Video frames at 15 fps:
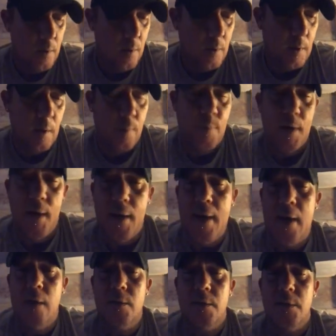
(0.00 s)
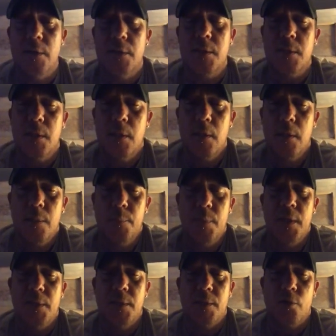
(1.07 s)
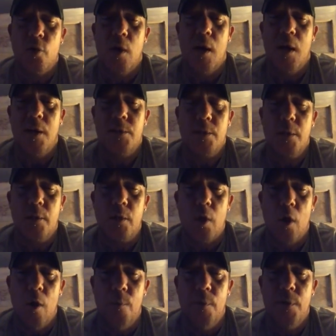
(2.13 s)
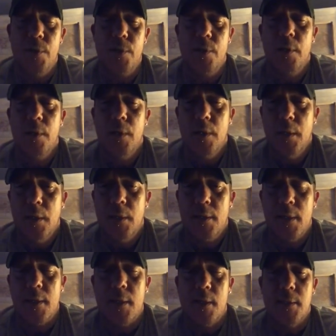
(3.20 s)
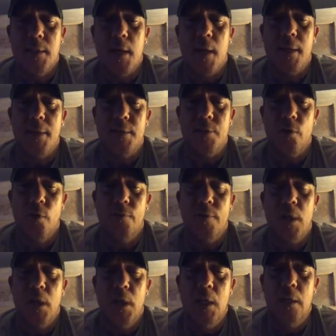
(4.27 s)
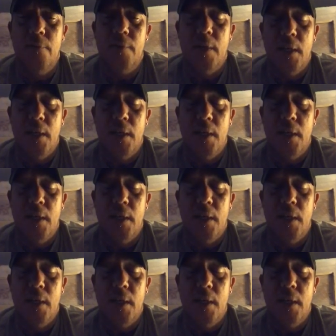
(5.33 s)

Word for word: are going to pay to house this piece of trash, garbage that does not deserve to live.